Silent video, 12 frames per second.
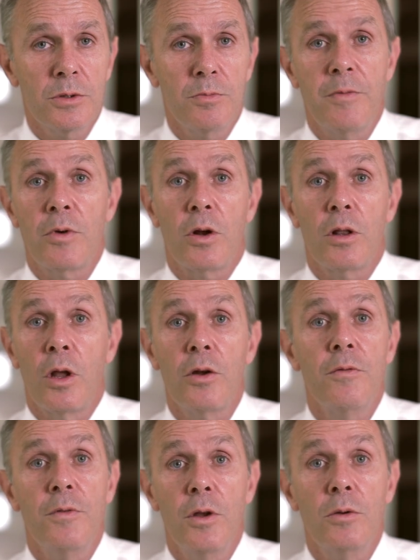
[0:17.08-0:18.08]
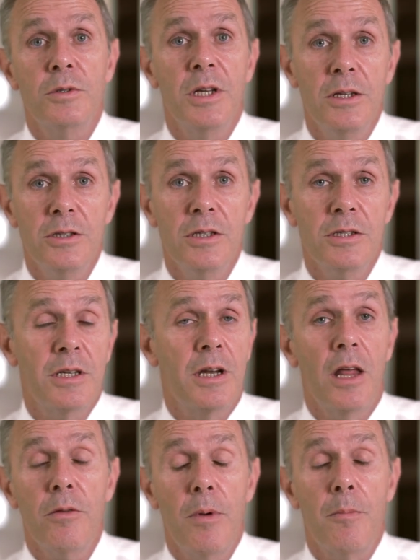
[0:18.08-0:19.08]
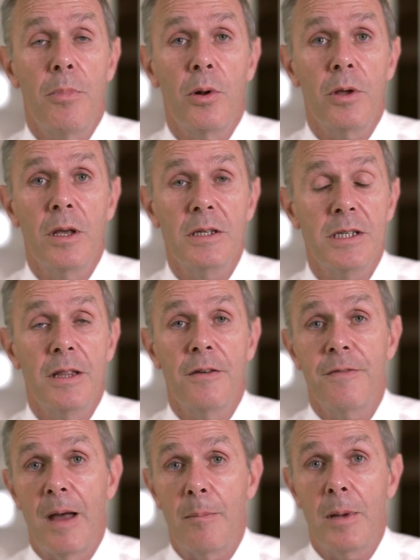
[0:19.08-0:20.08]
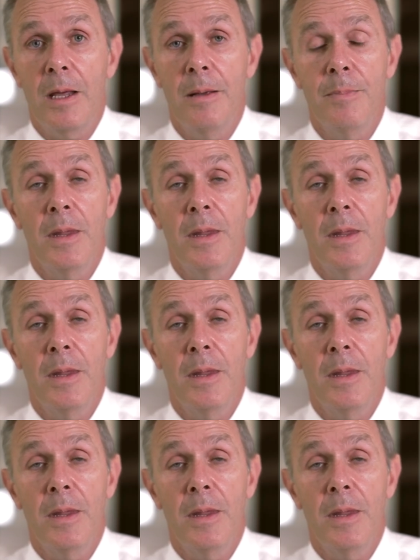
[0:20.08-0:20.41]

We've got a lot of new teachers and other employees in the family